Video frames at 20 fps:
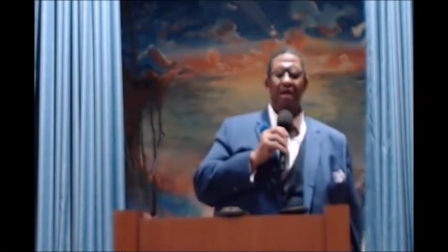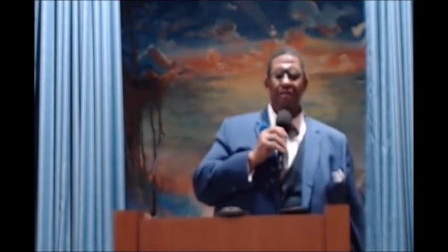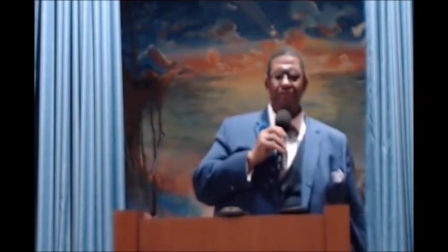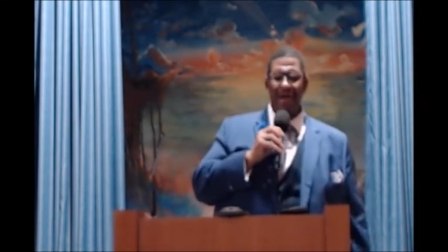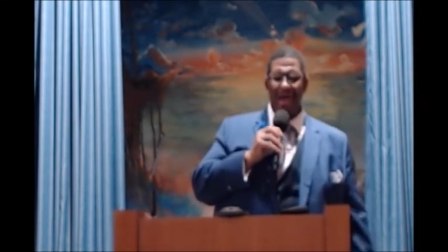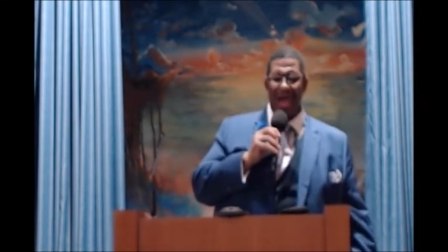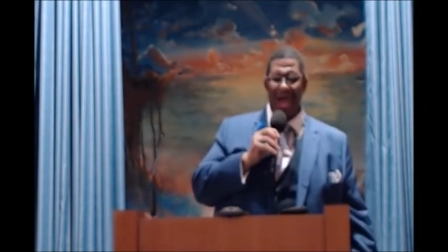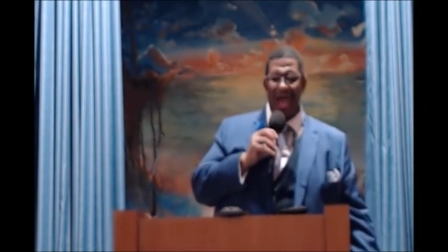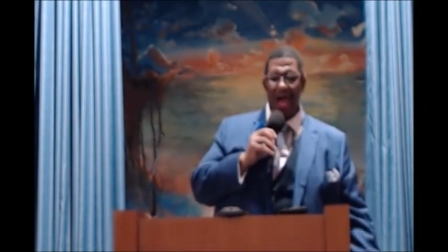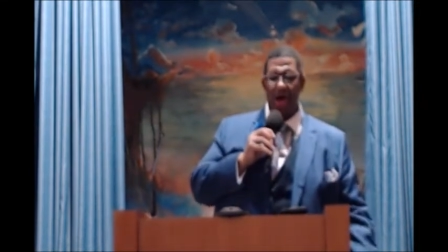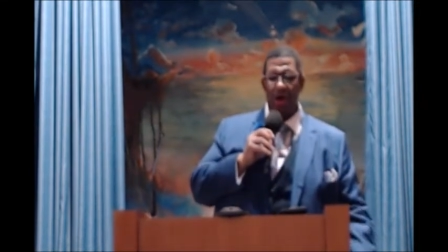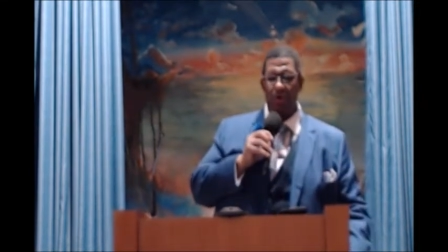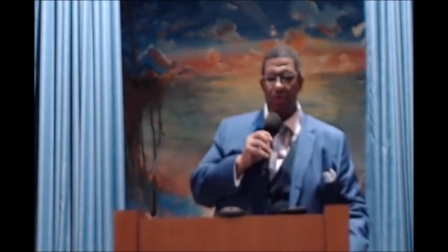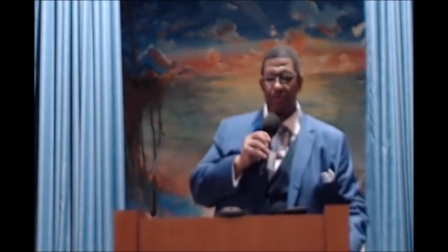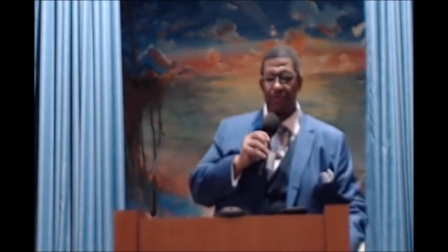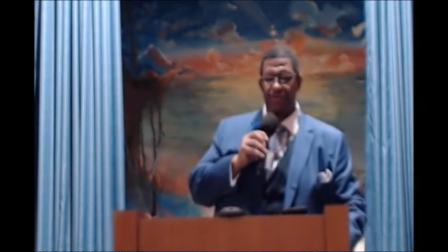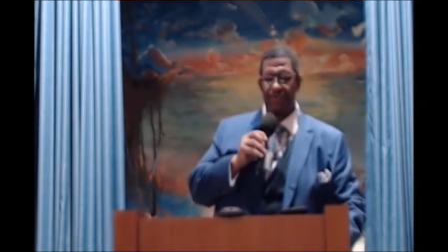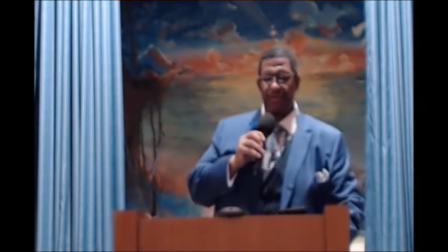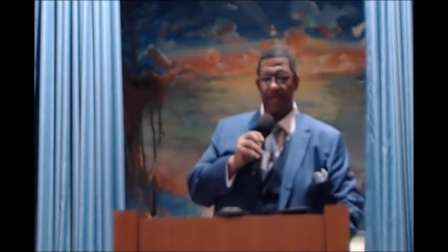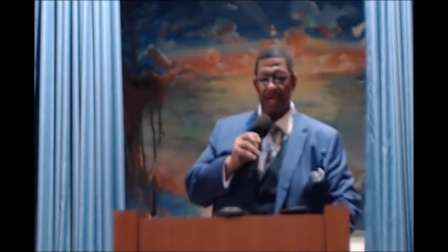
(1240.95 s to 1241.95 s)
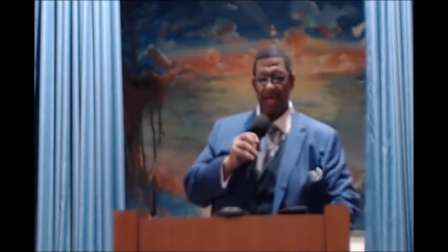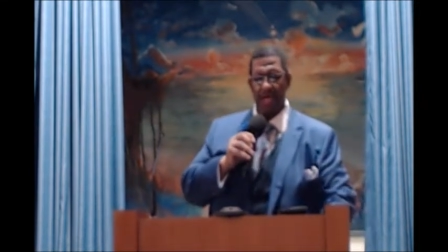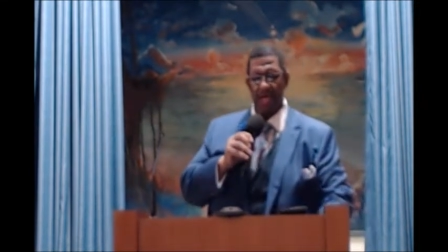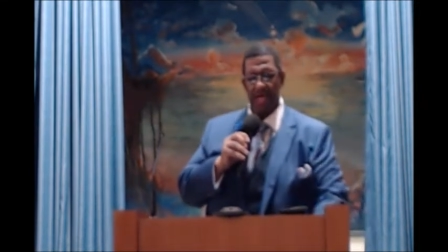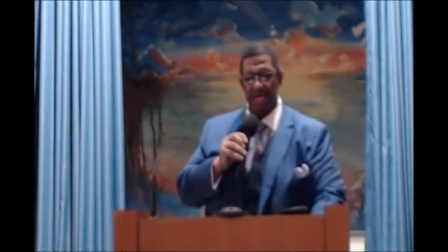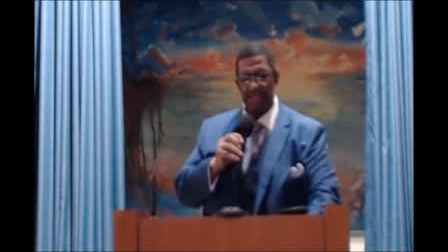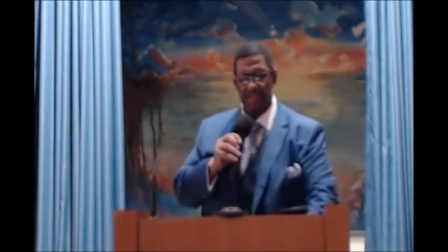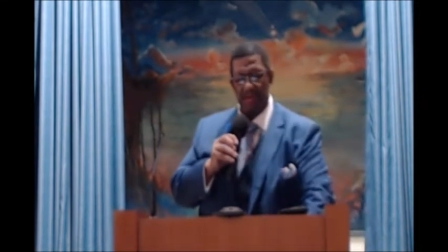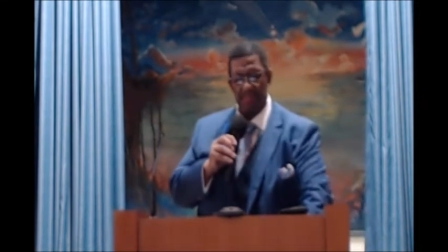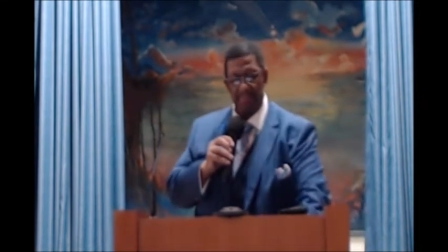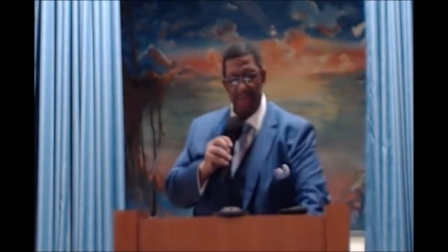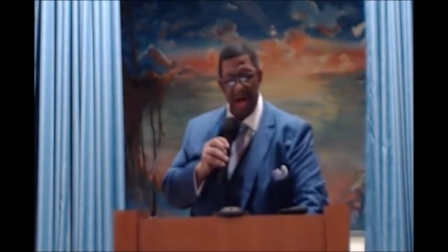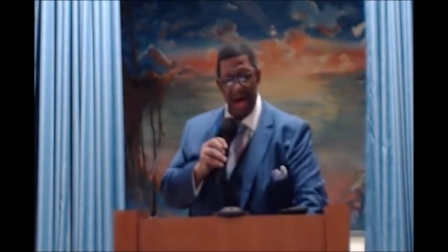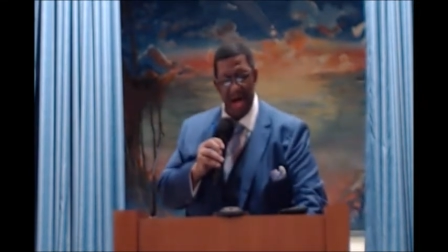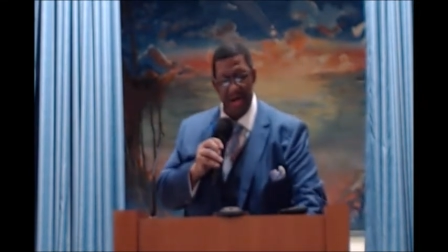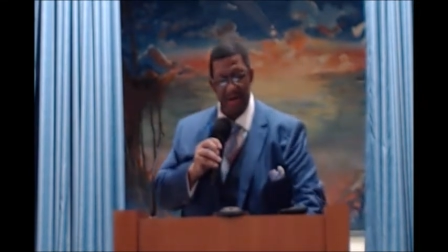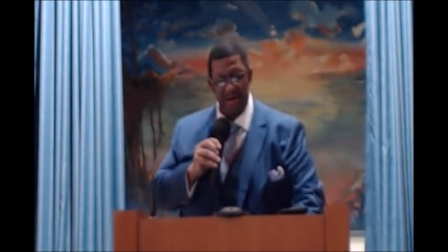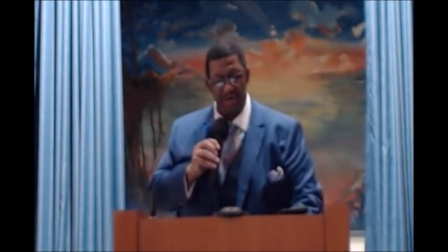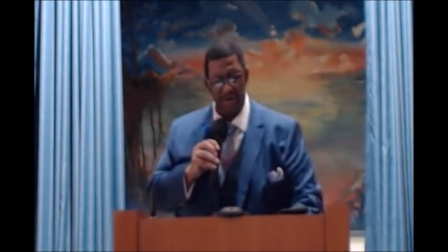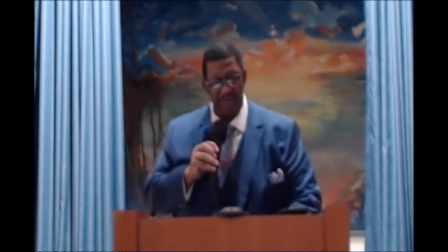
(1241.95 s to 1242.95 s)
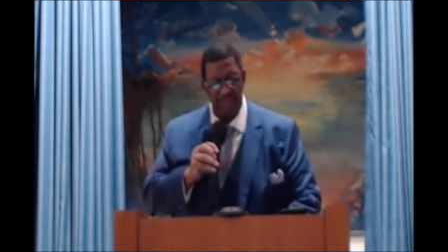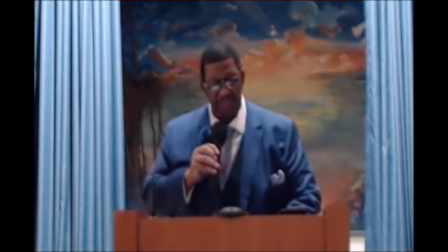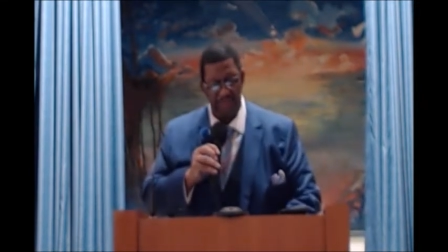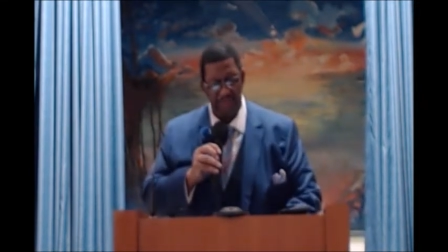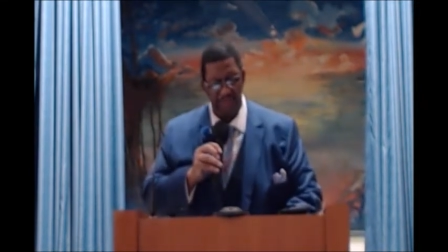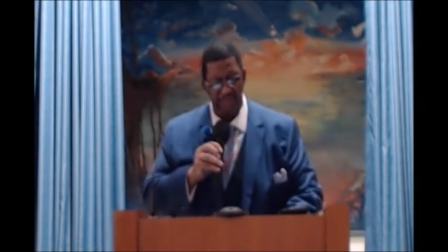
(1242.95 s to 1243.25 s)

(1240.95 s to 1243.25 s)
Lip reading: The house is a modern